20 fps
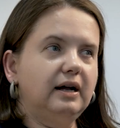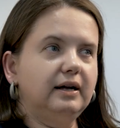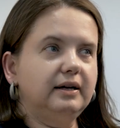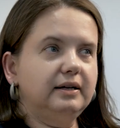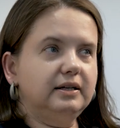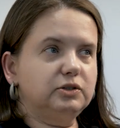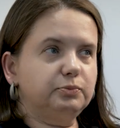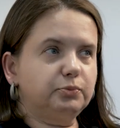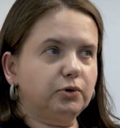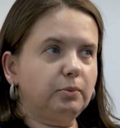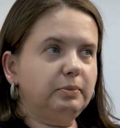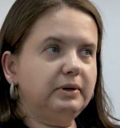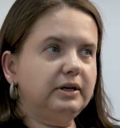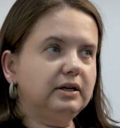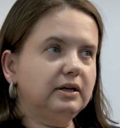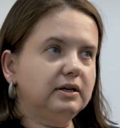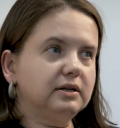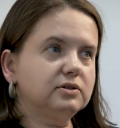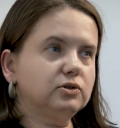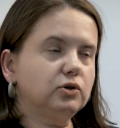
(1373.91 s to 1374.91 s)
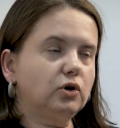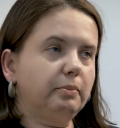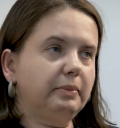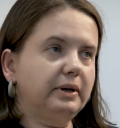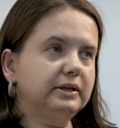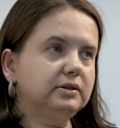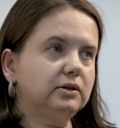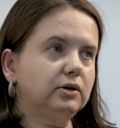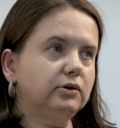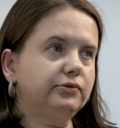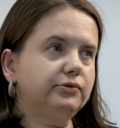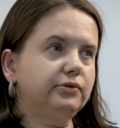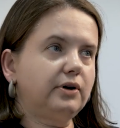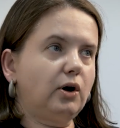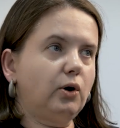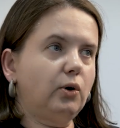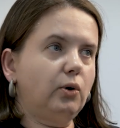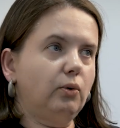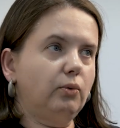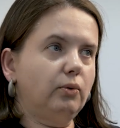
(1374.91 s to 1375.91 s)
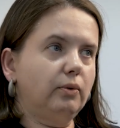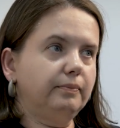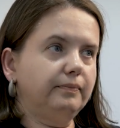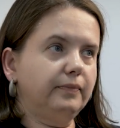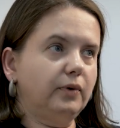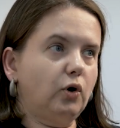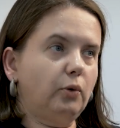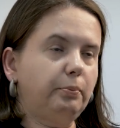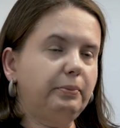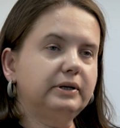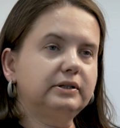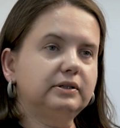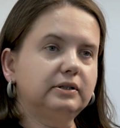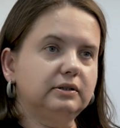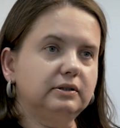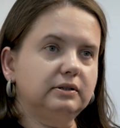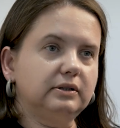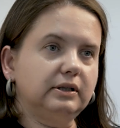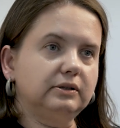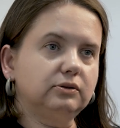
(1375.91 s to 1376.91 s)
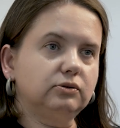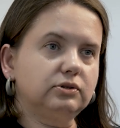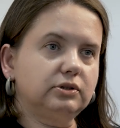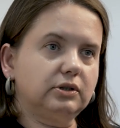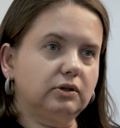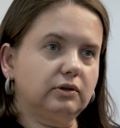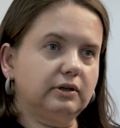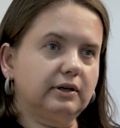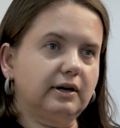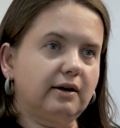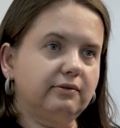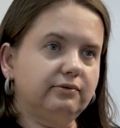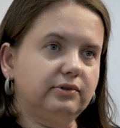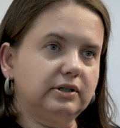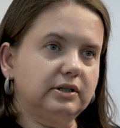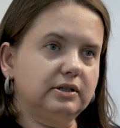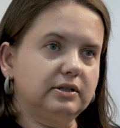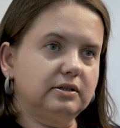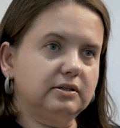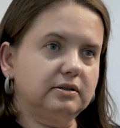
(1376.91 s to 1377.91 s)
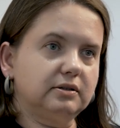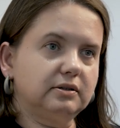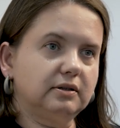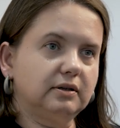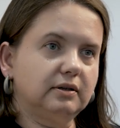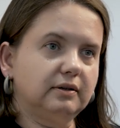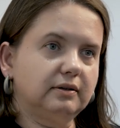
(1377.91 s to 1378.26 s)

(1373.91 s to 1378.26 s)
It's probably also a matter of how open an industry or another is